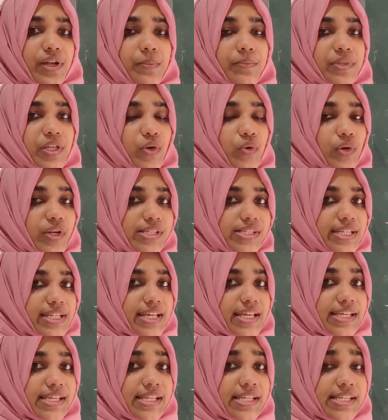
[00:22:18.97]
from the
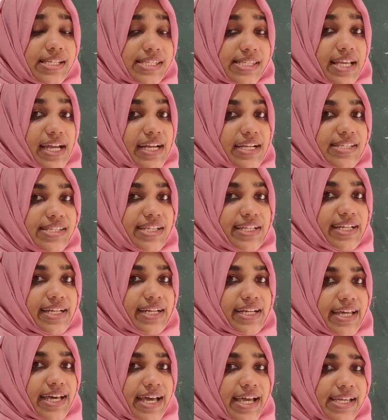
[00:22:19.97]
origin is
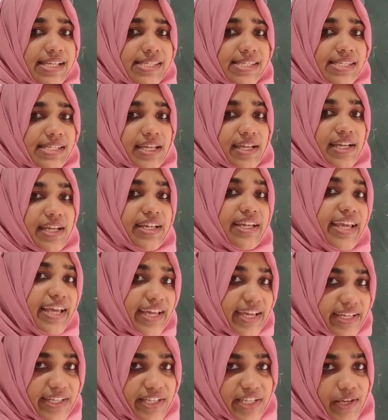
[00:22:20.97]
considered as
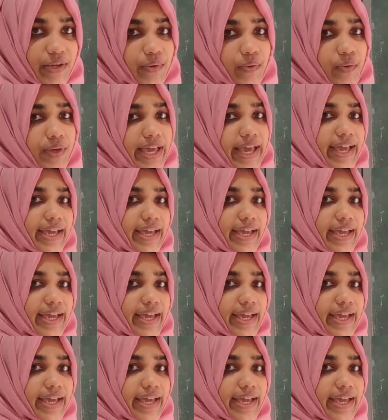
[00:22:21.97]
negative